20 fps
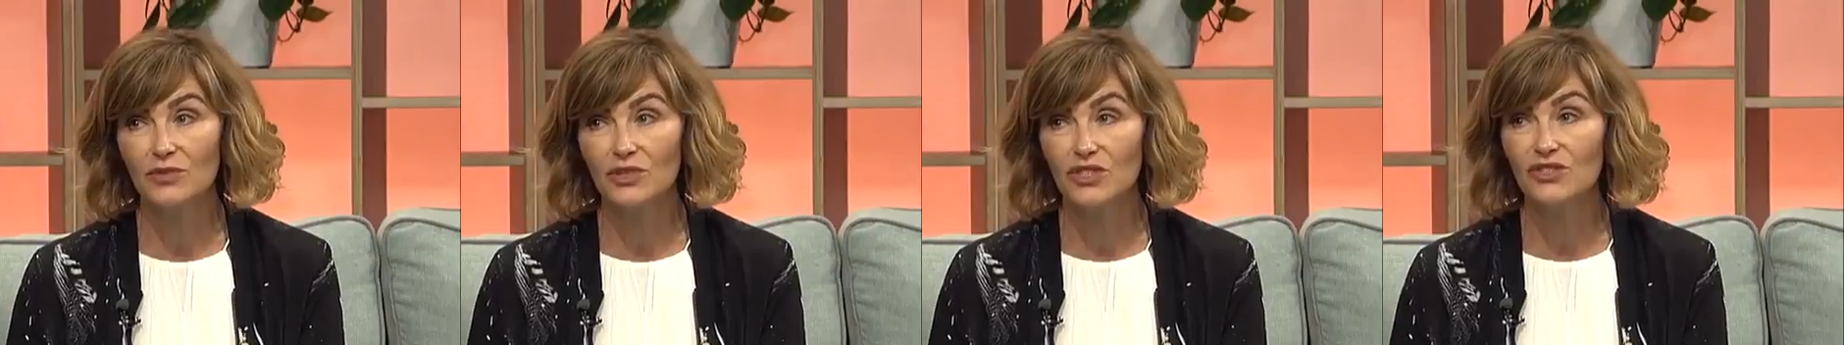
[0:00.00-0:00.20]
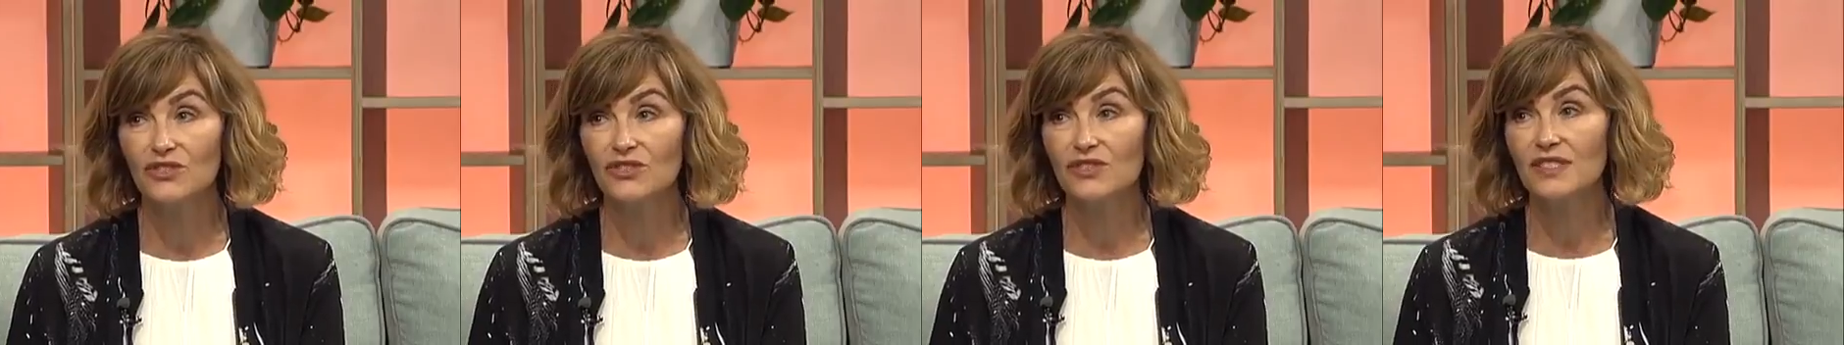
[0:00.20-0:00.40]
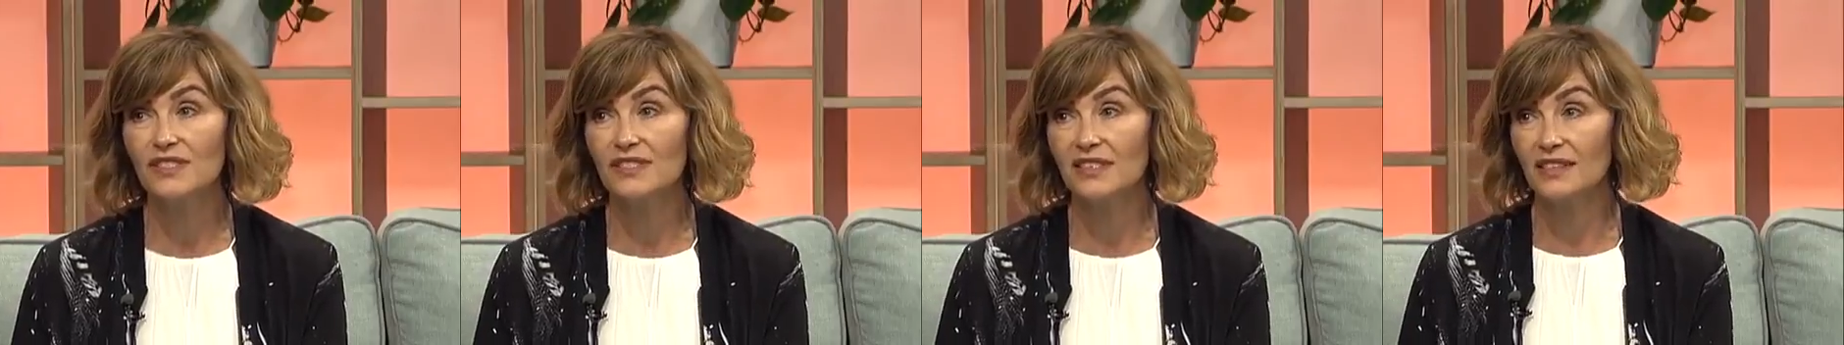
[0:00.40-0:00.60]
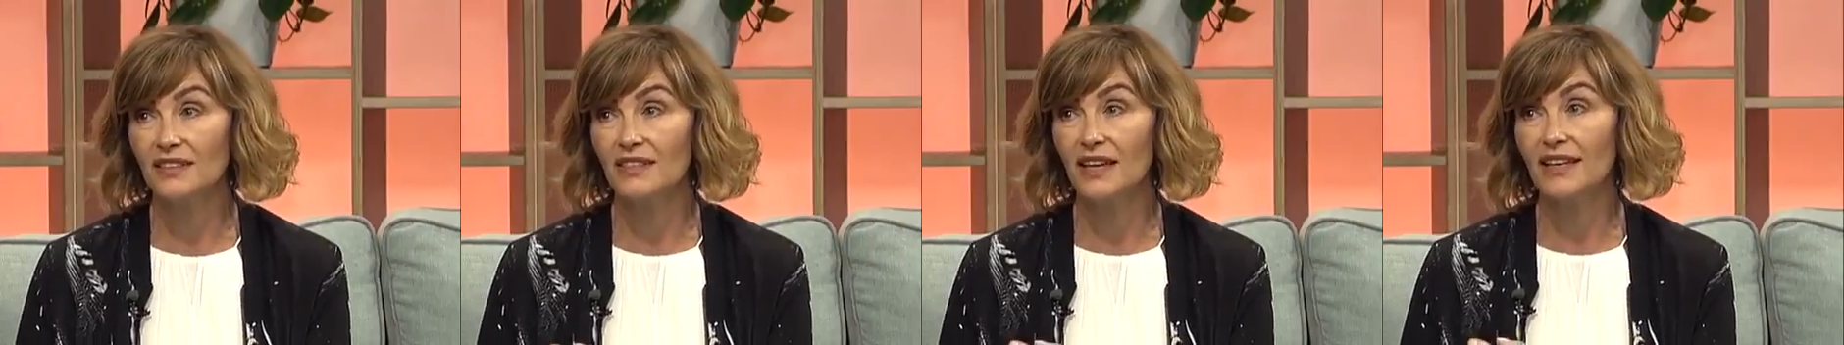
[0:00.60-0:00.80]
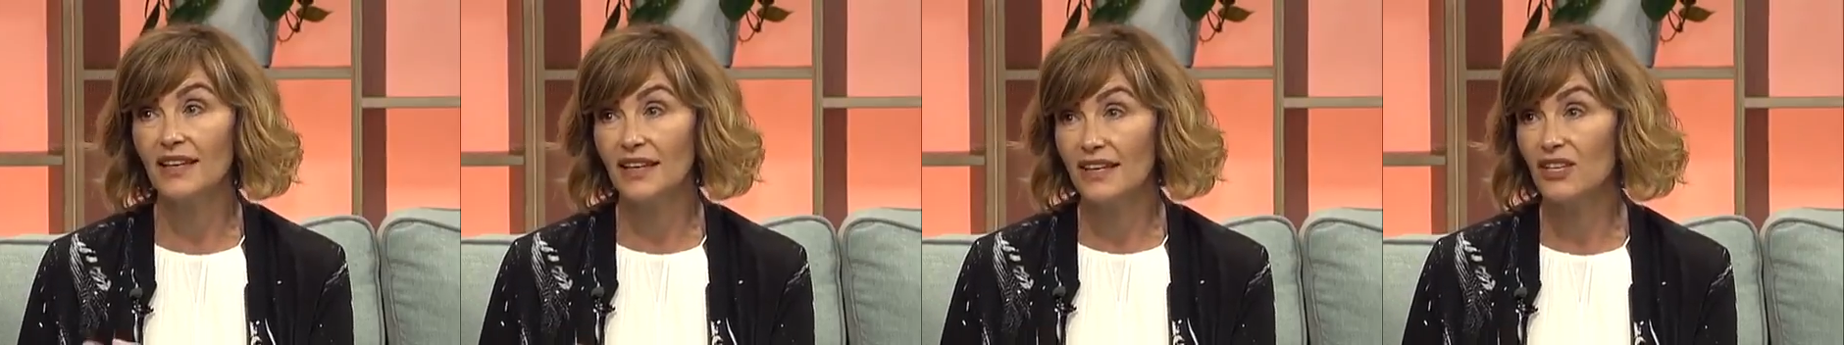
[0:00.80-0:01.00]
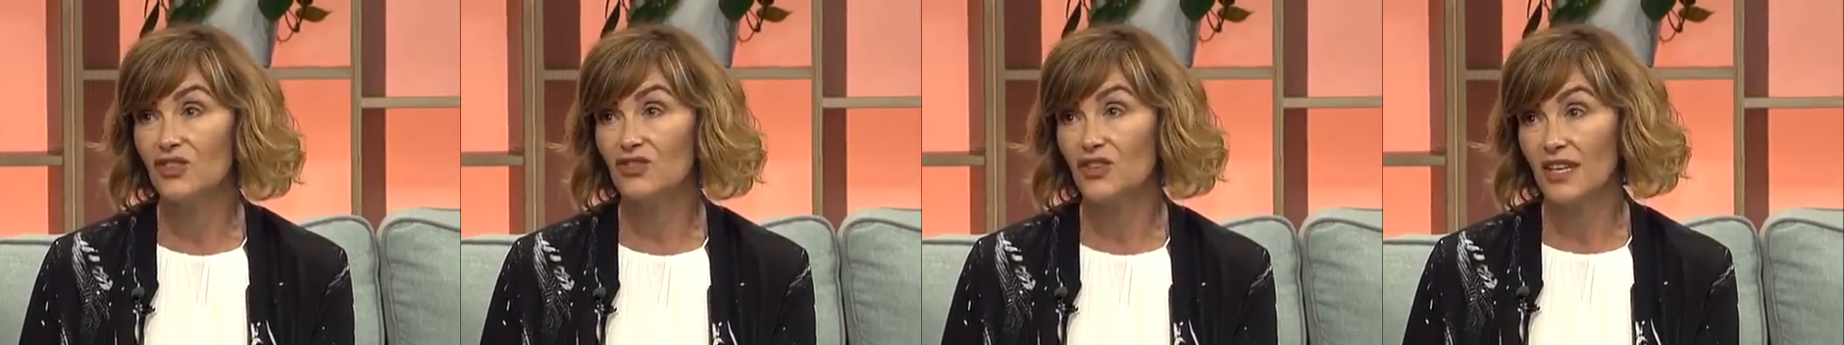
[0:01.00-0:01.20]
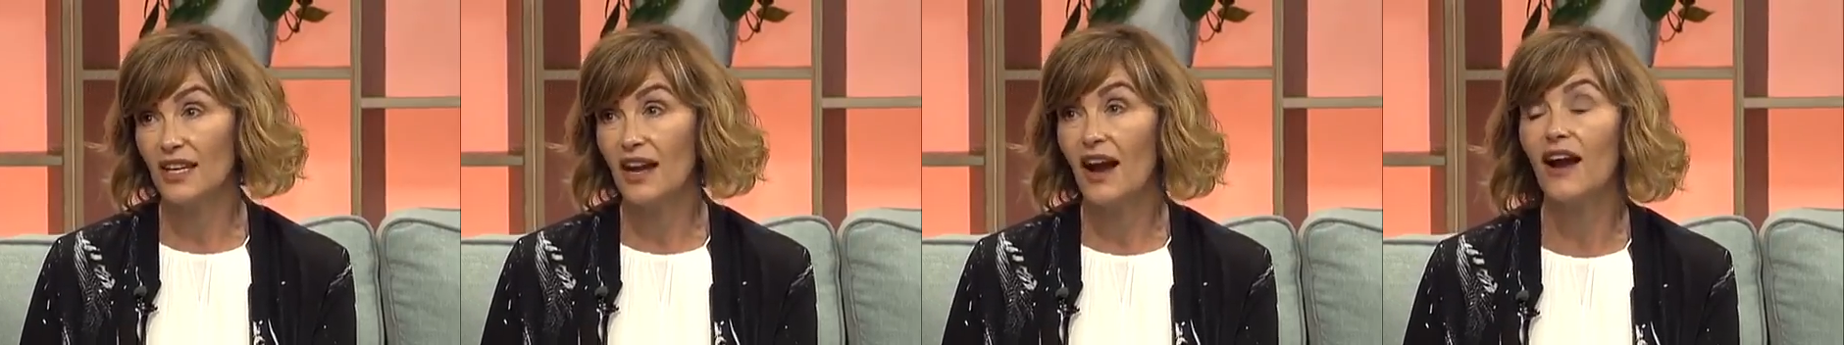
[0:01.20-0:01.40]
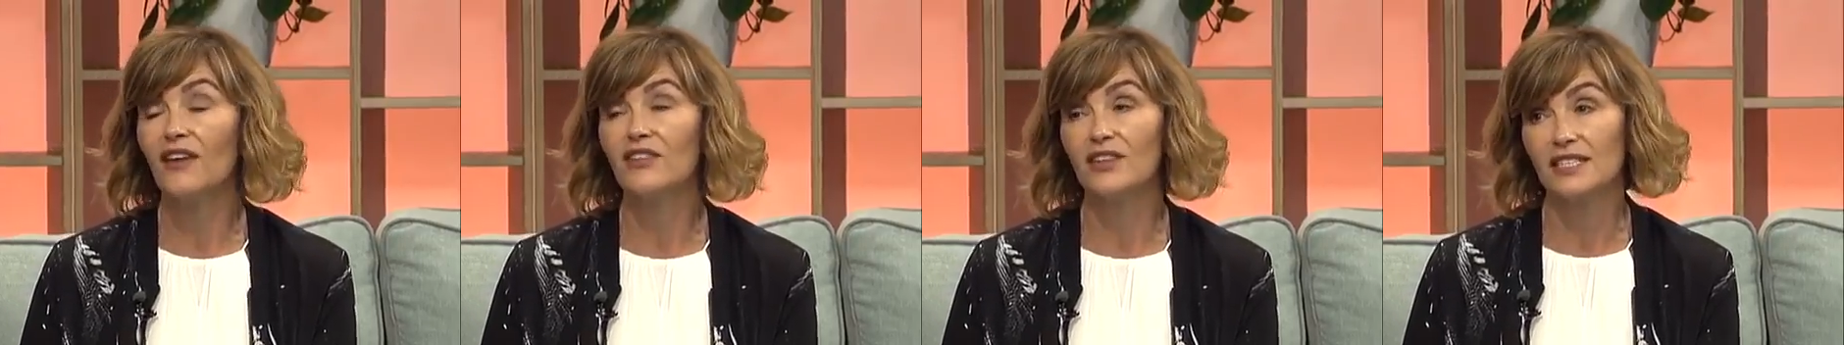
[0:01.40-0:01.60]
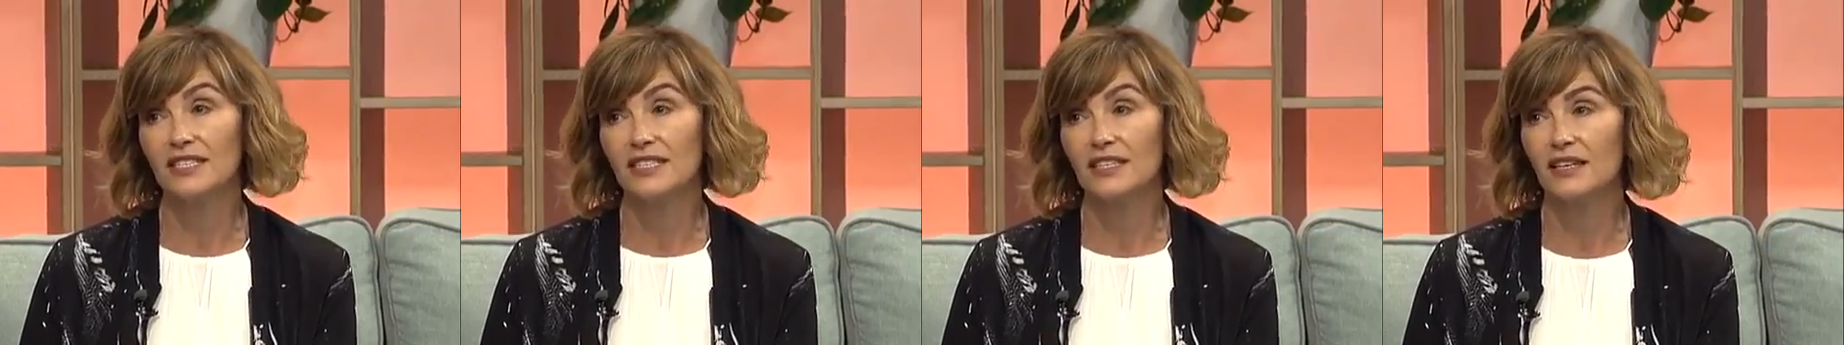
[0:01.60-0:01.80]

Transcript: which uses an electric current